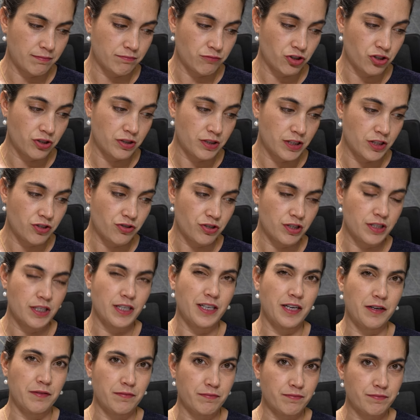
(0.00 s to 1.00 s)
just
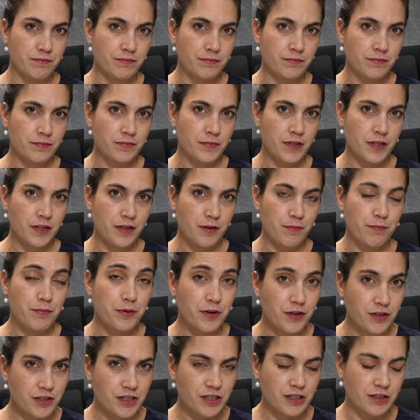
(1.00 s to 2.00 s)
interesting and
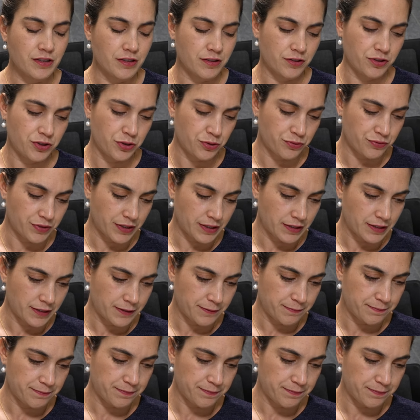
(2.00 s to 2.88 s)
personal to read.